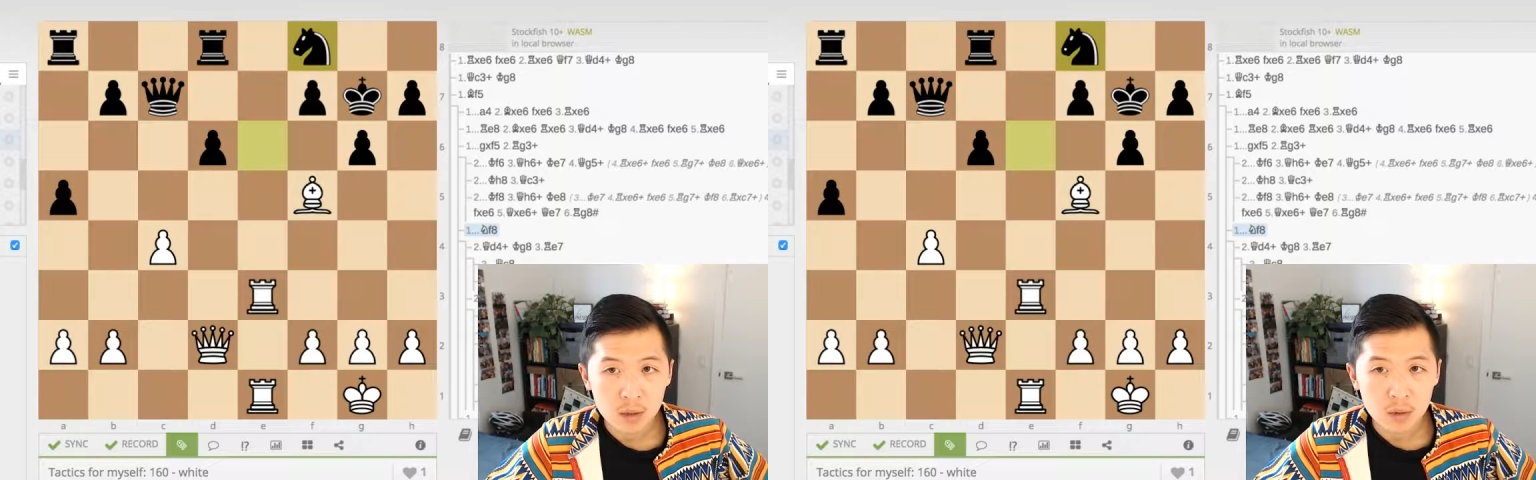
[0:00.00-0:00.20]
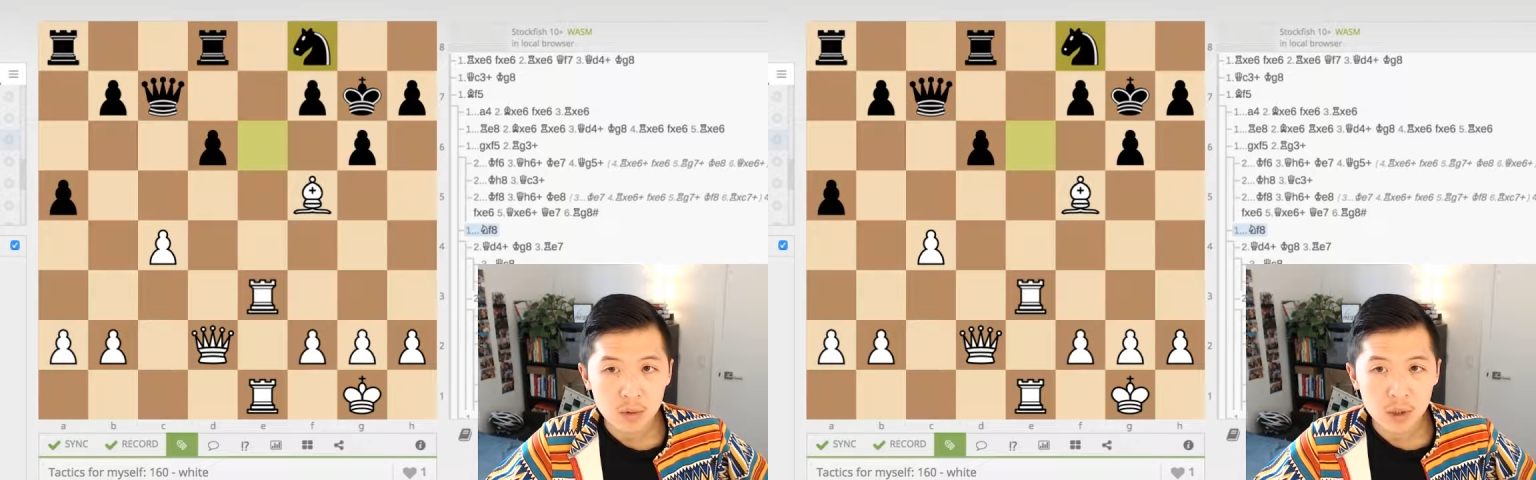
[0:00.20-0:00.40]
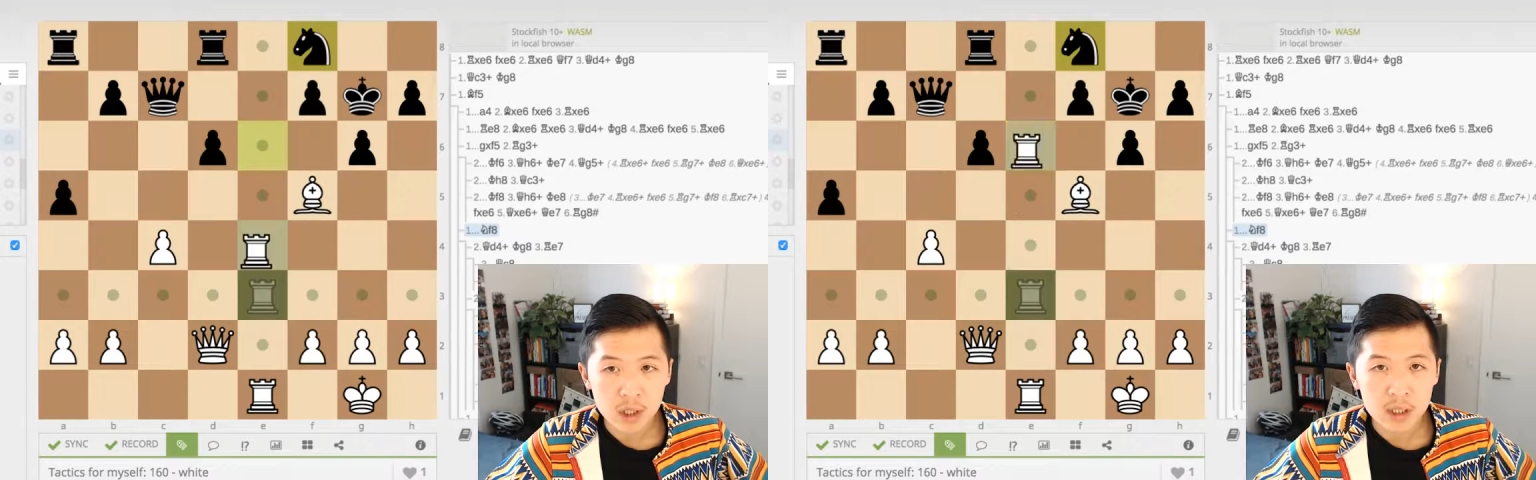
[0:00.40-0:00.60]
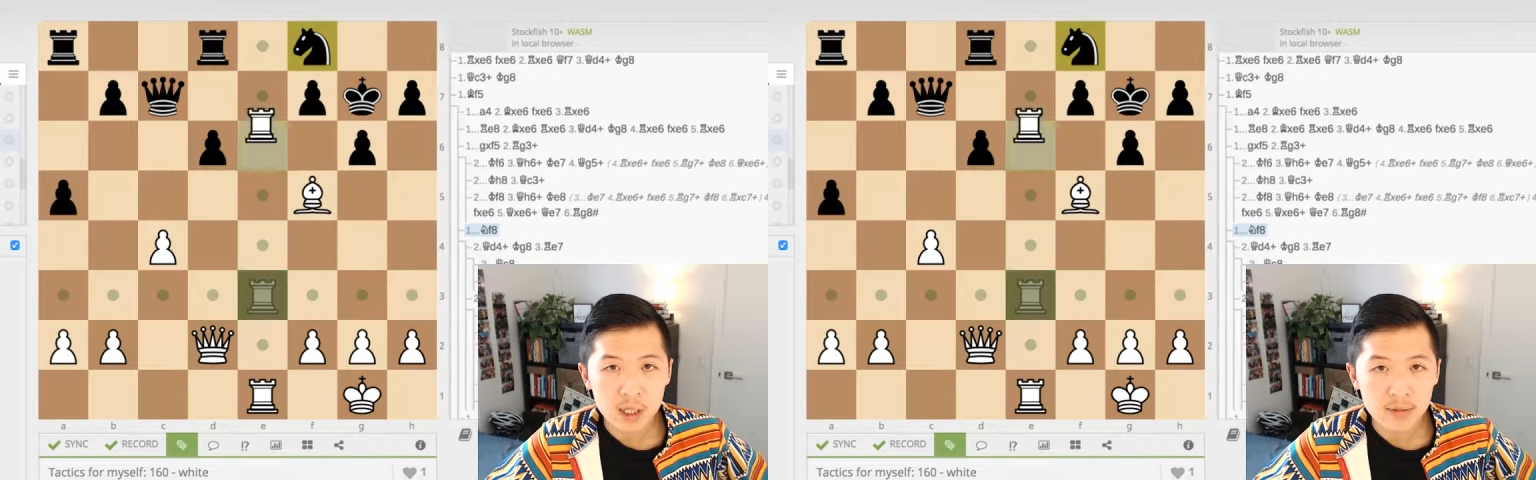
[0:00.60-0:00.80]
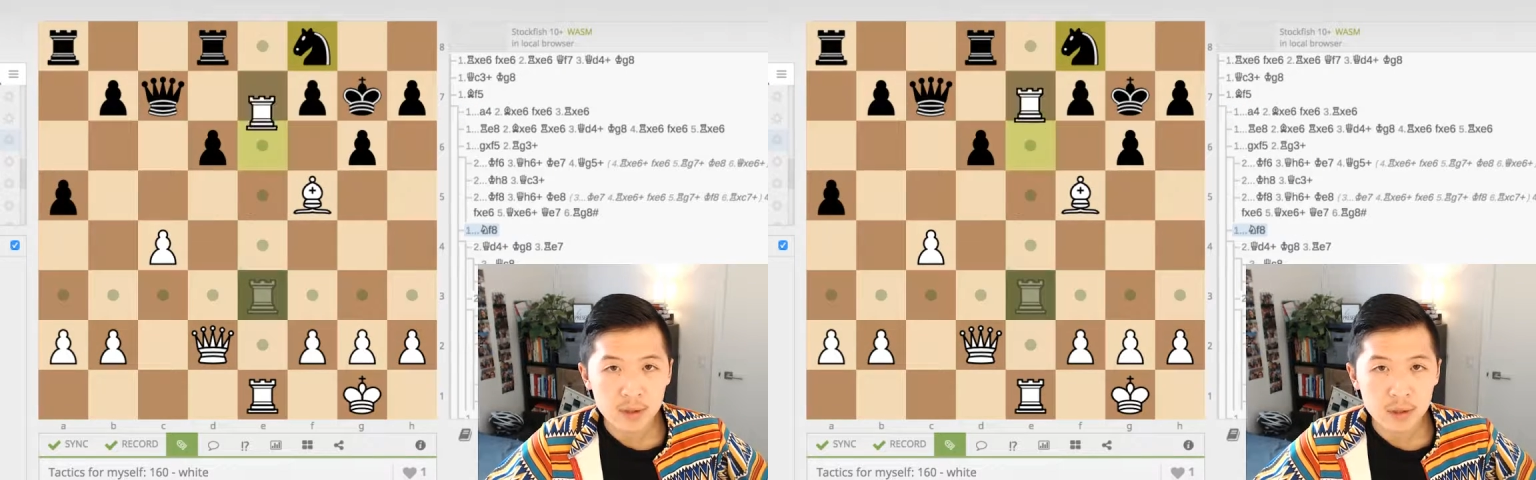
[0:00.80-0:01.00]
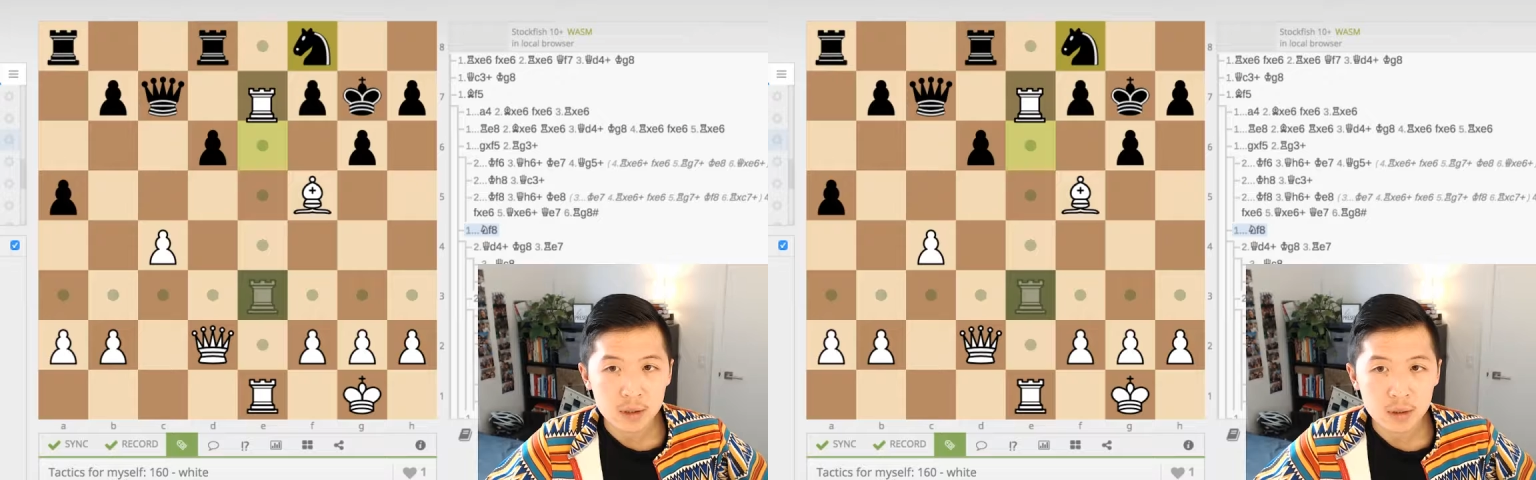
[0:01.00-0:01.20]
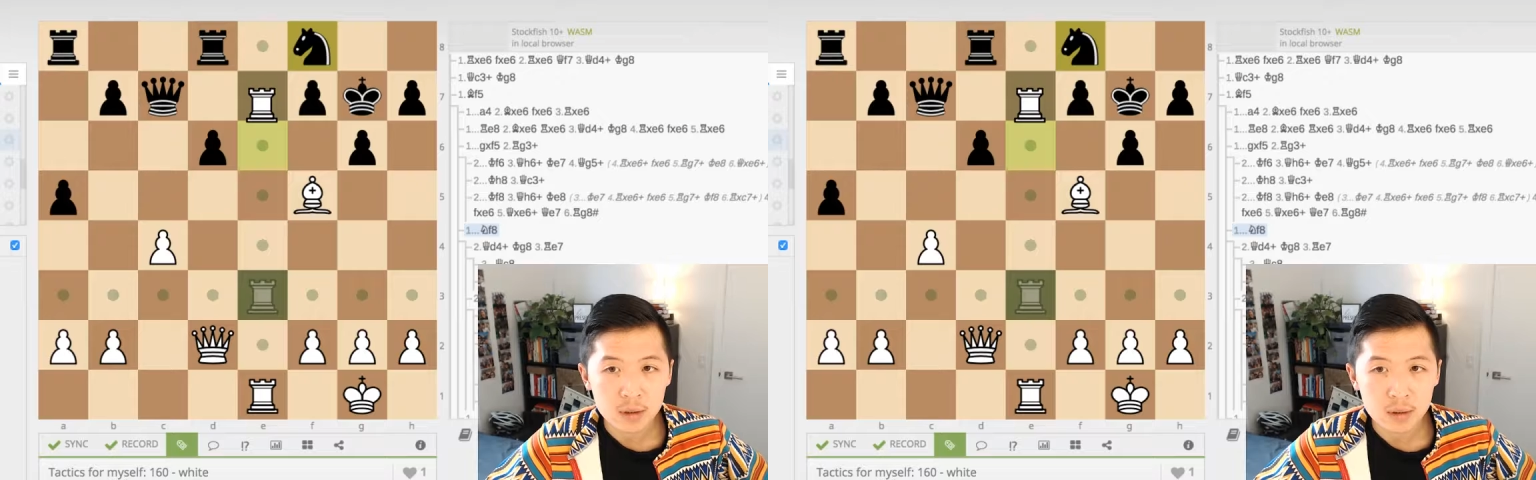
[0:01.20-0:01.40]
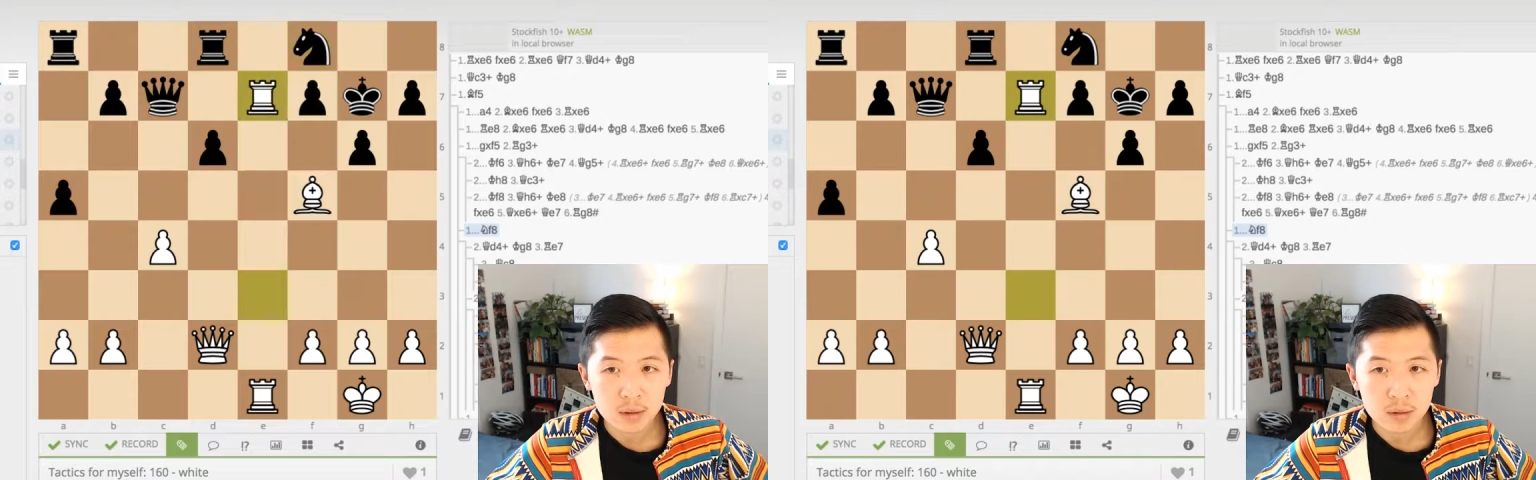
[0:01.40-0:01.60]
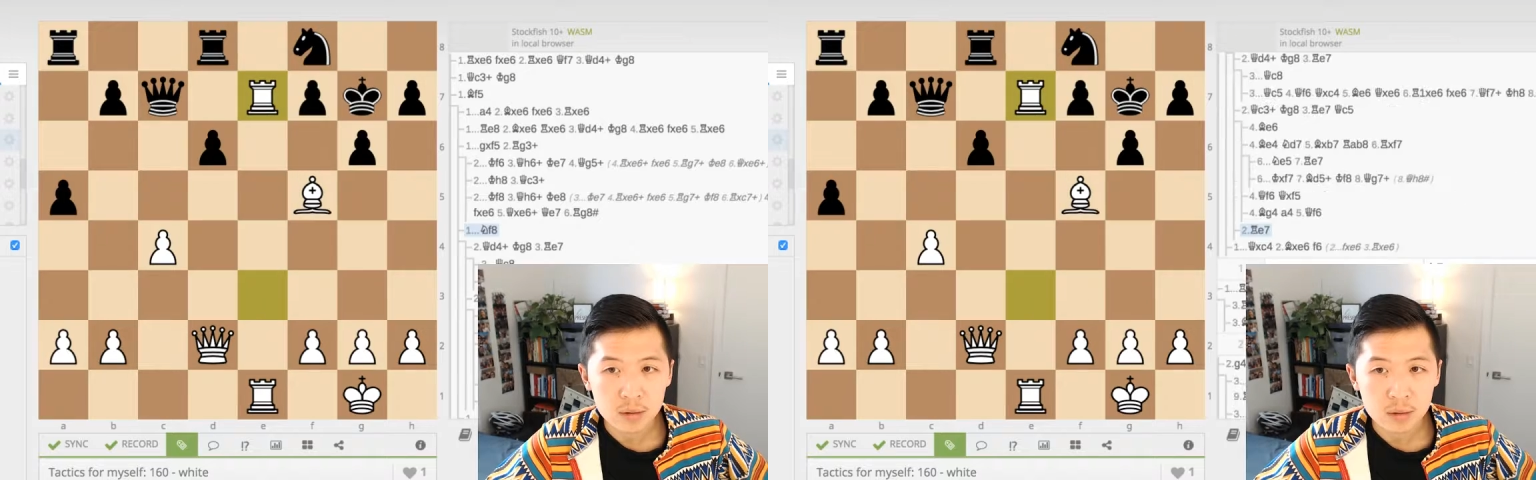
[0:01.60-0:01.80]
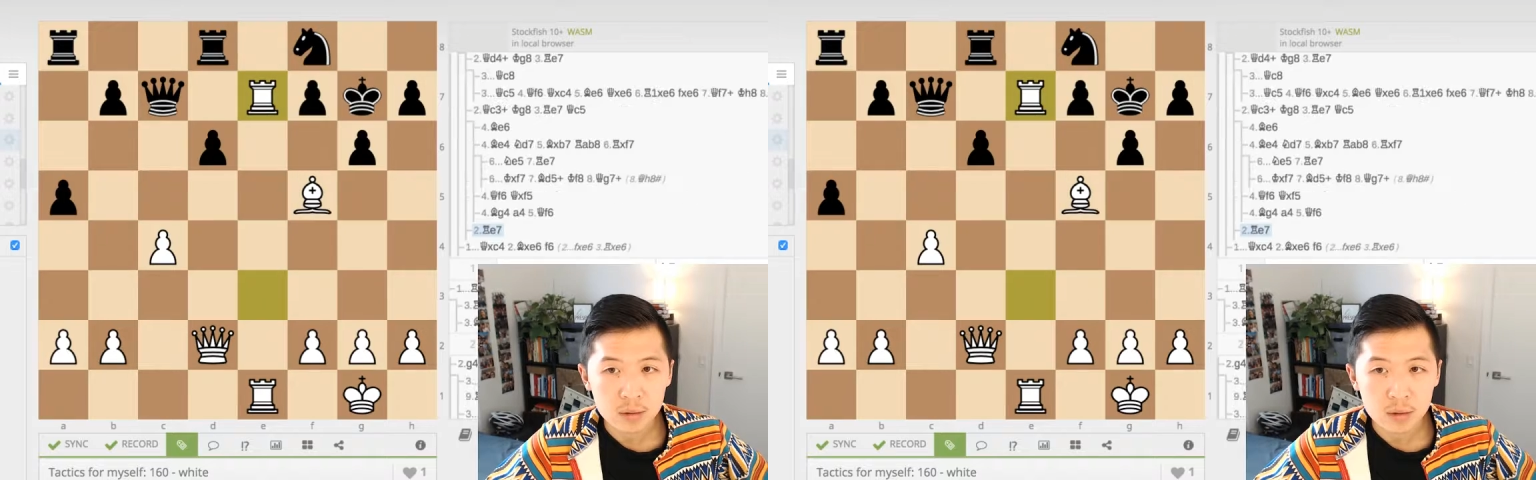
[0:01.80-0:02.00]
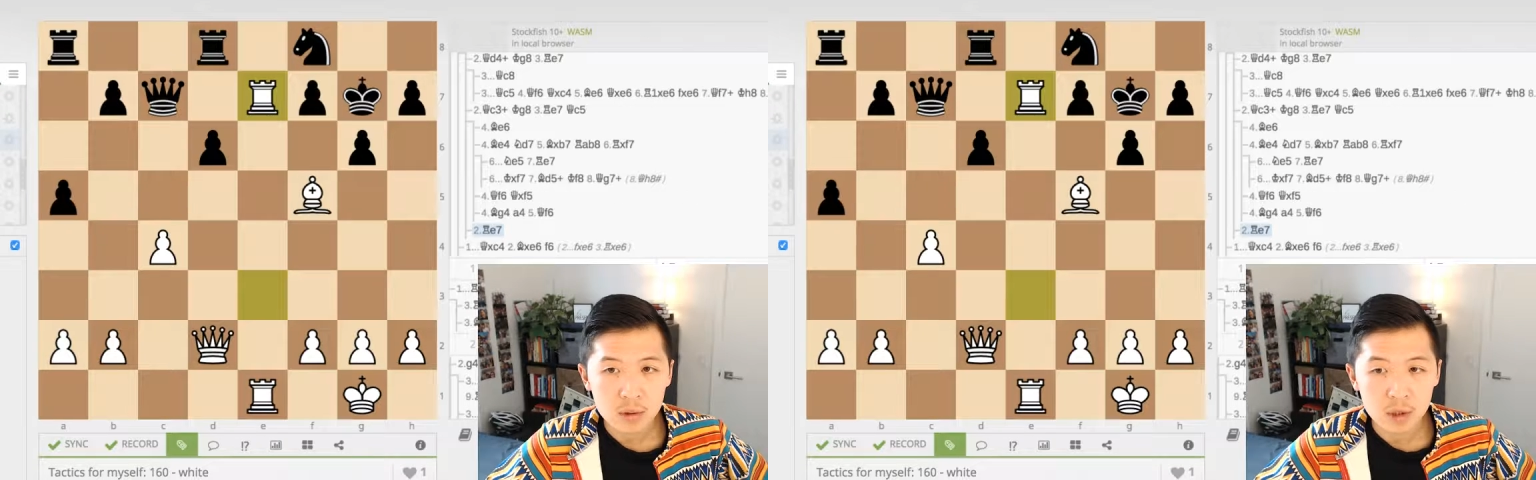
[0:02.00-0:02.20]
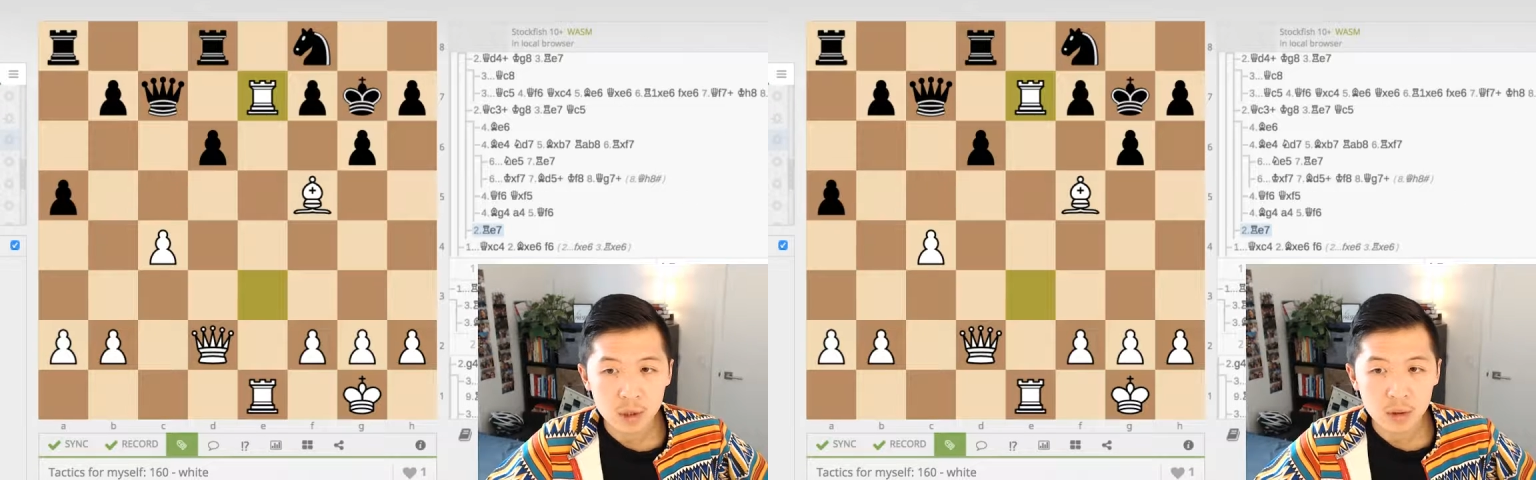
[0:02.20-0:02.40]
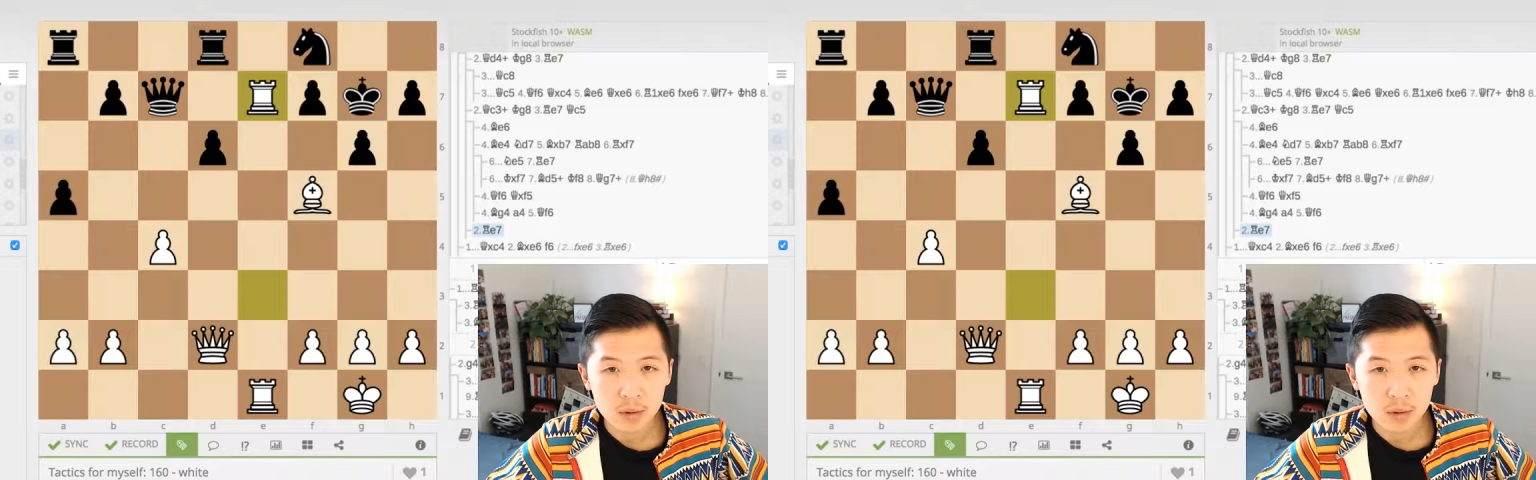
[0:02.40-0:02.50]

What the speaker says: Rook e7. No,